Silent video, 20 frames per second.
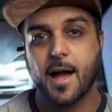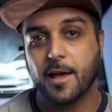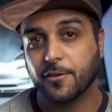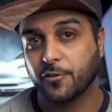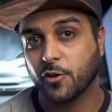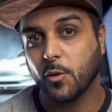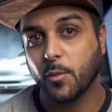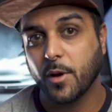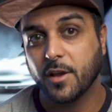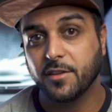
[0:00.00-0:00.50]
As
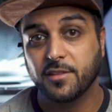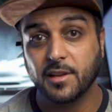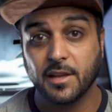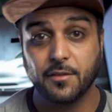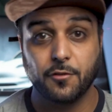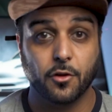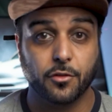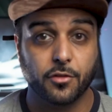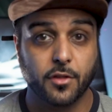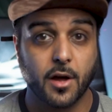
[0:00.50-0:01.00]
always, leave
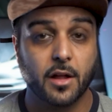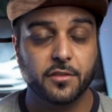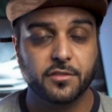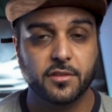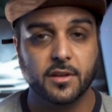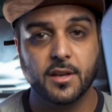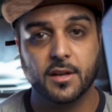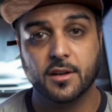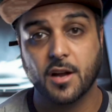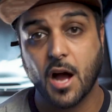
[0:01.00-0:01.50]
your thoughts
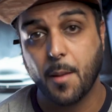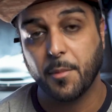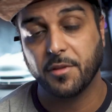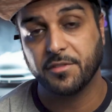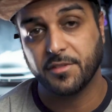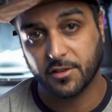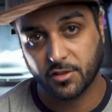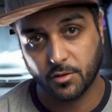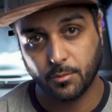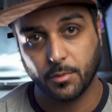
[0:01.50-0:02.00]
in the comment
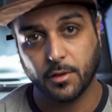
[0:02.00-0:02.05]
section